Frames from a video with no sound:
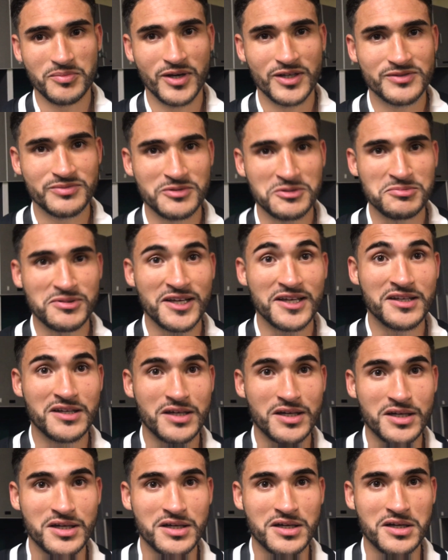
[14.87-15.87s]
possibly playing
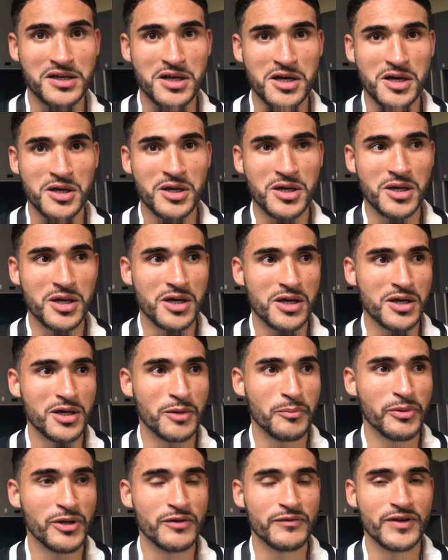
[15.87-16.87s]

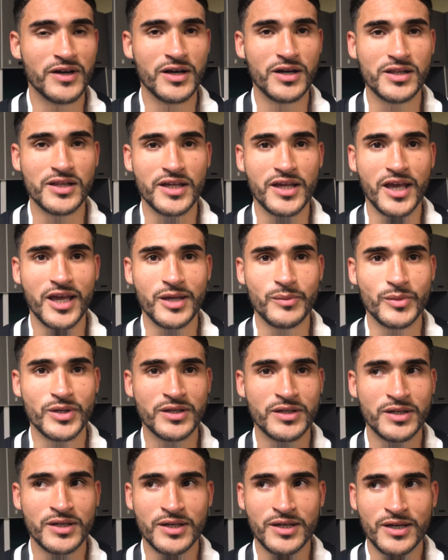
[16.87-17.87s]
a bit of an ugly game,
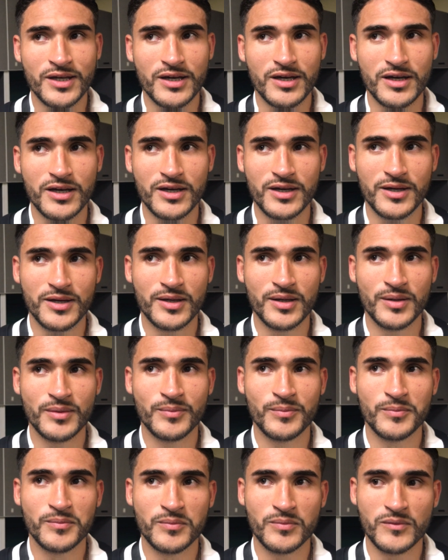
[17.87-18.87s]

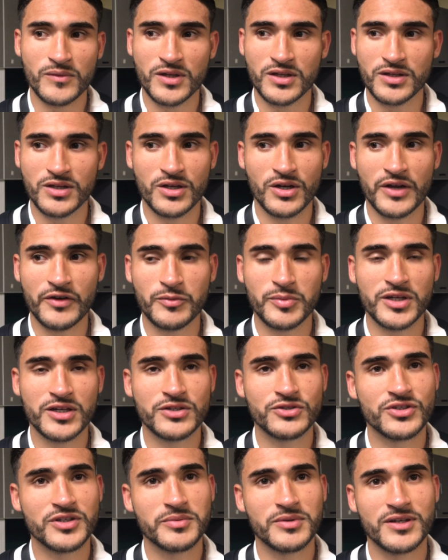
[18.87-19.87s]
and you know, everybody
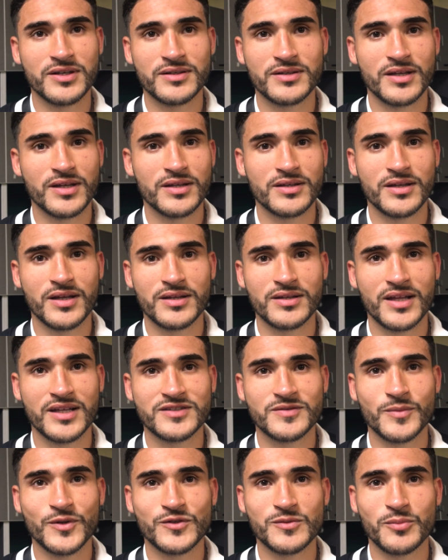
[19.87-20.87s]
contributed, and
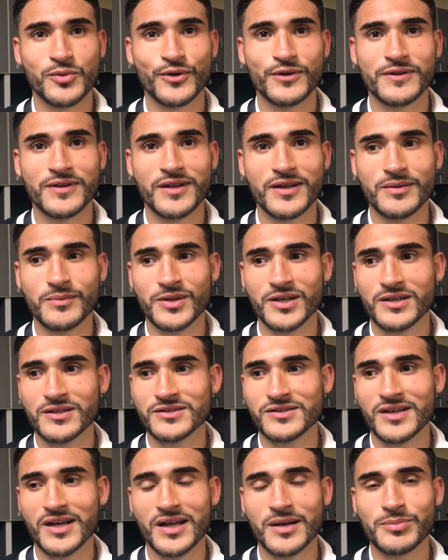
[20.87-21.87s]
that's the most important thing,
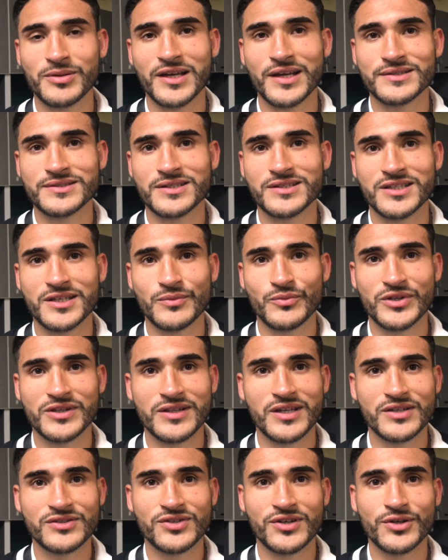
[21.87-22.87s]
because you got to play as a team when
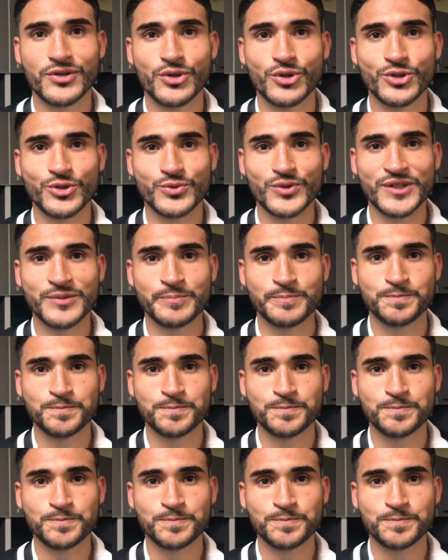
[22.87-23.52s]
things aren't going your way.